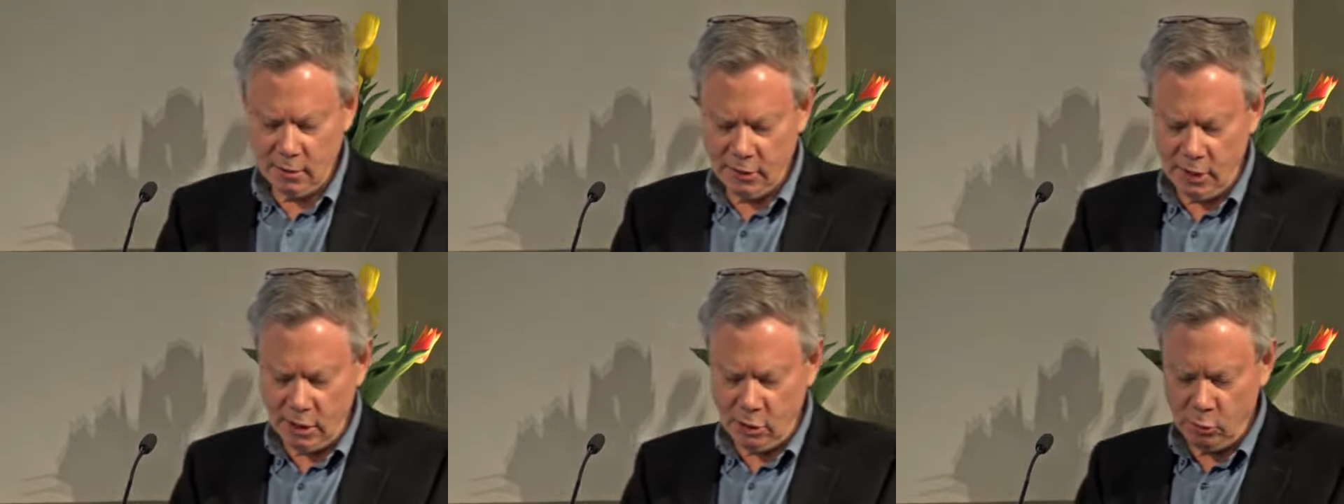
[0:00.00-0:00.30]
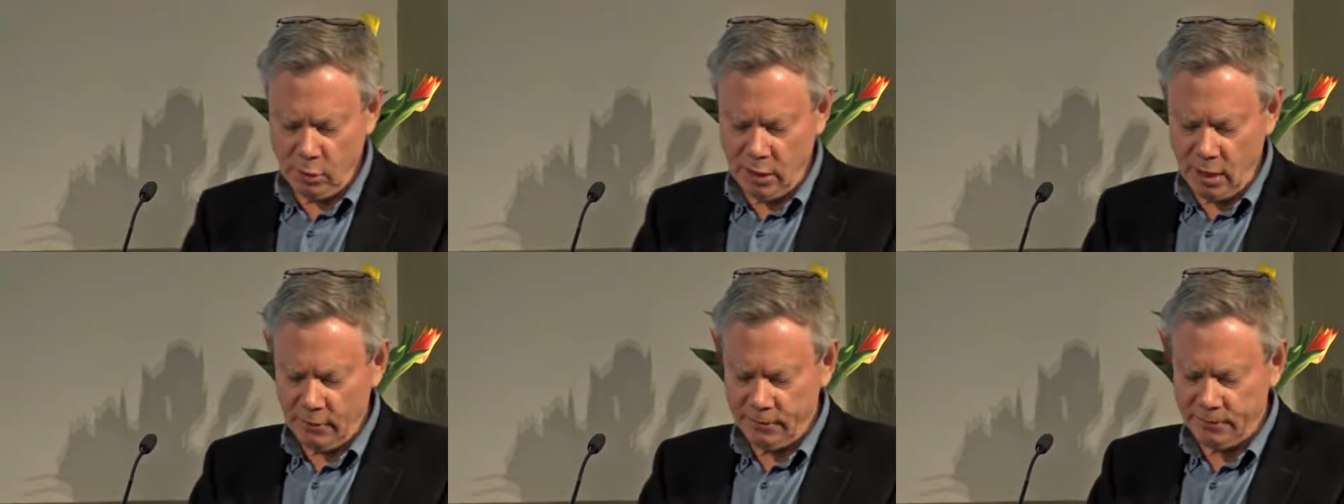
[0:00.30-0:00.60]
then
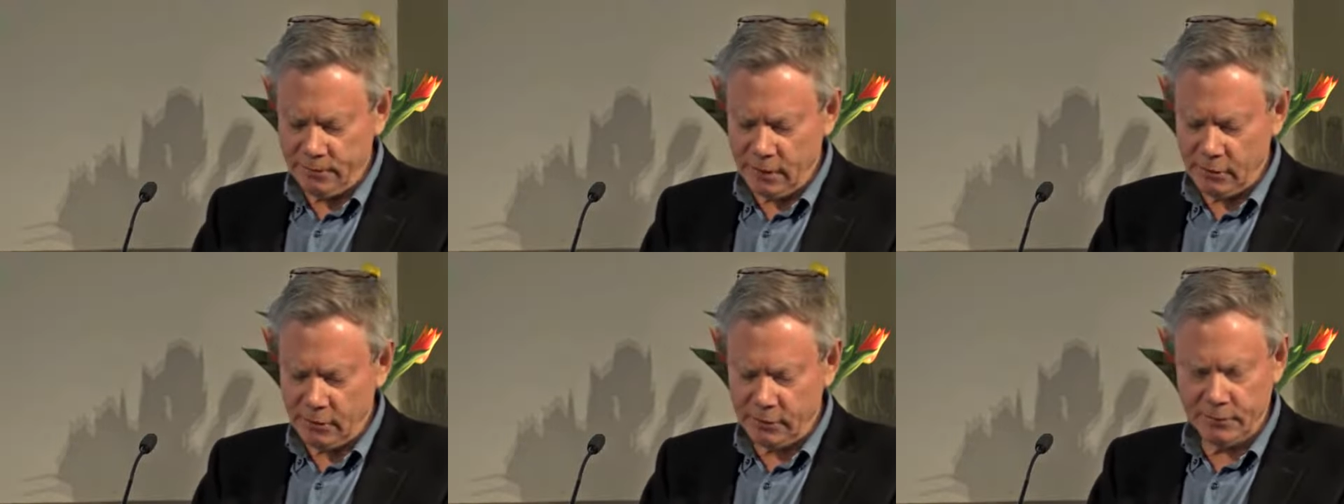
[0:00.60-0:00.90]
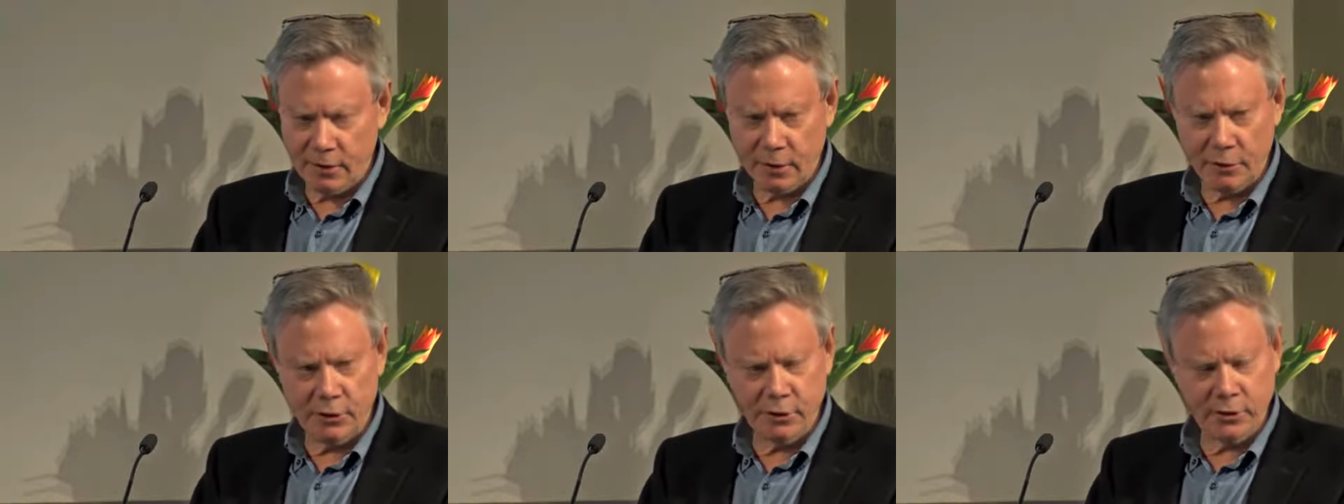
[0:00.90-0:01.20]
you get a very,
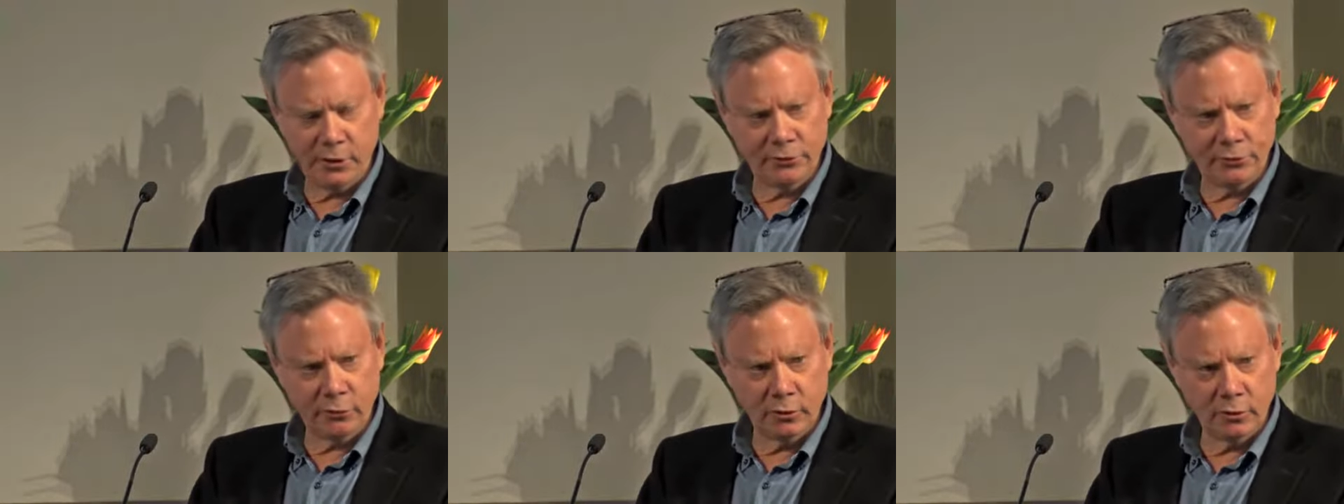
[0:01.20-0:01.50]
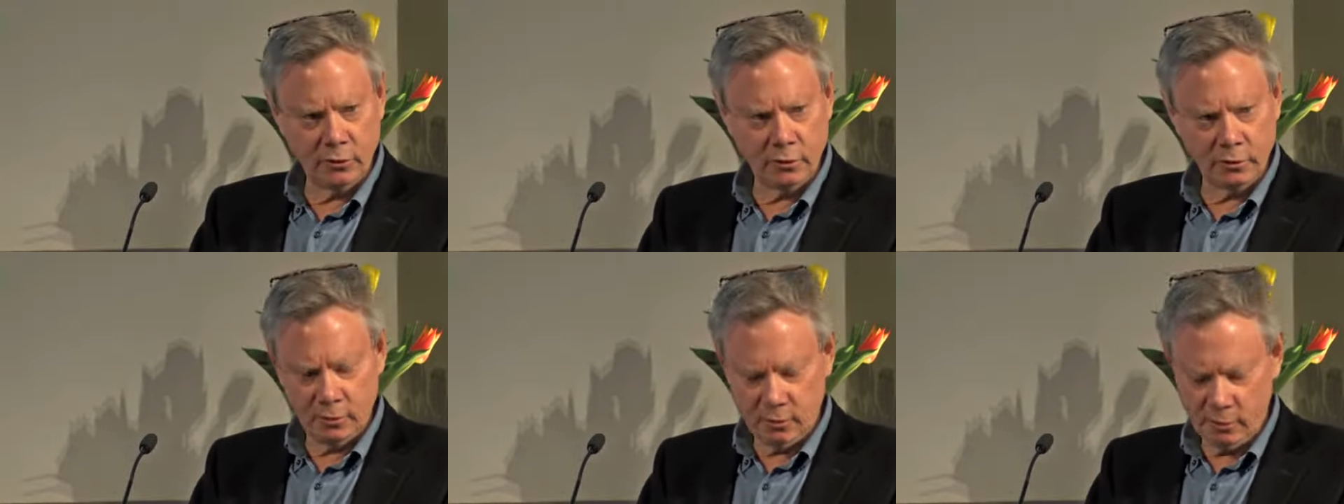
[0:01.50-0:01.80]
very
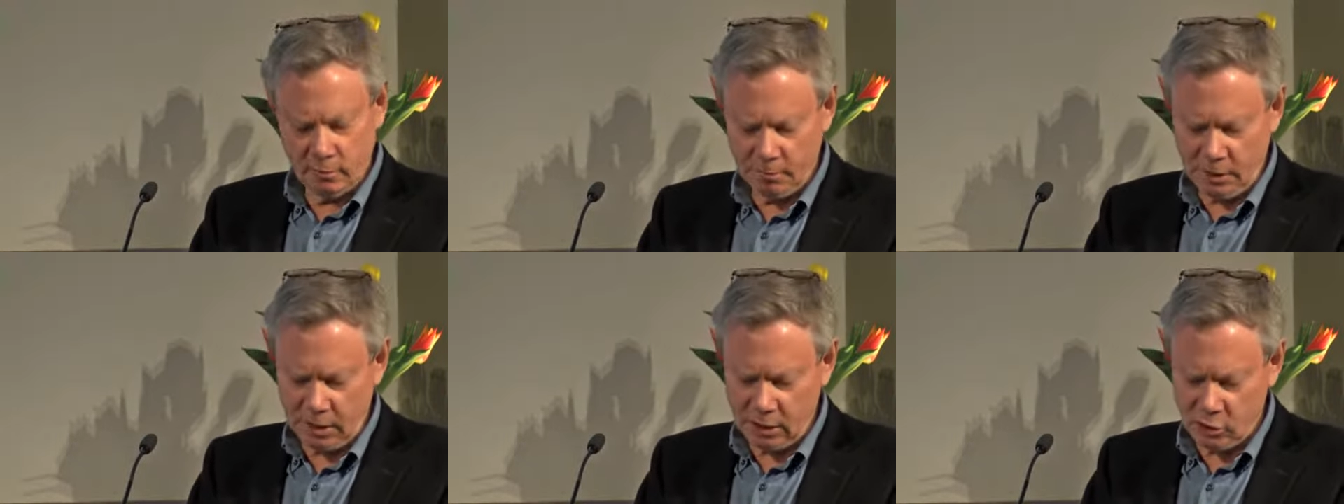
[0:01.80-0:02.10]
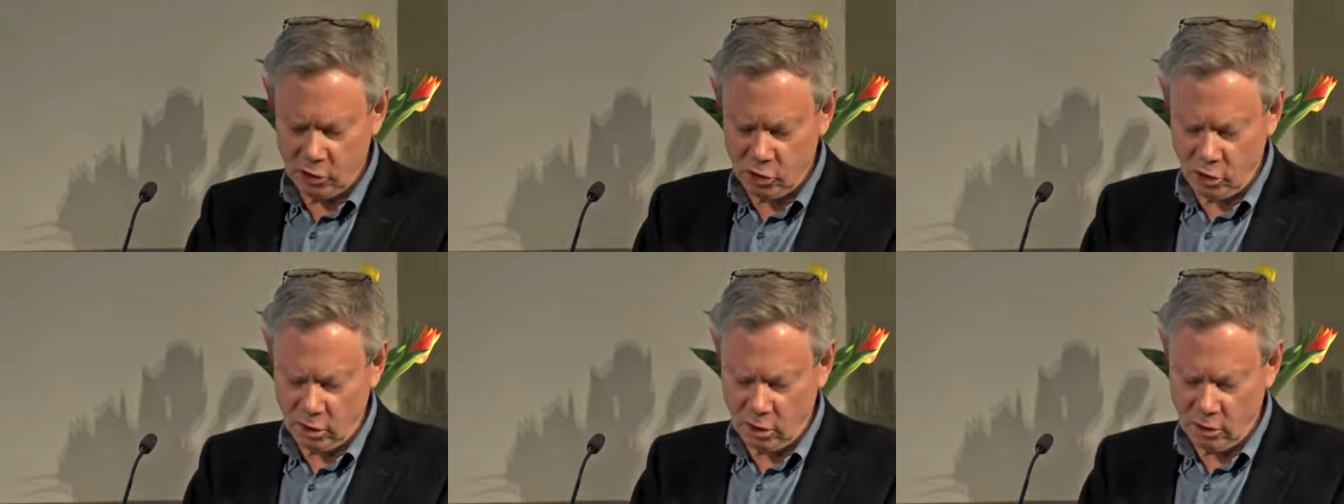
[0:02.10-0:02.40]
different
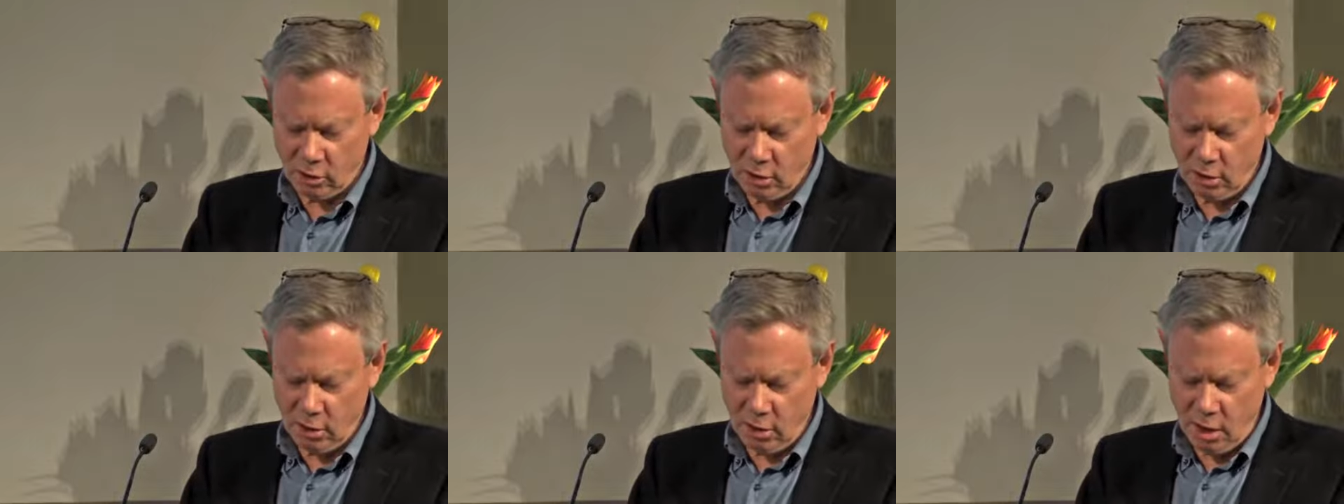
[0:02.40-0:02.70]
picture.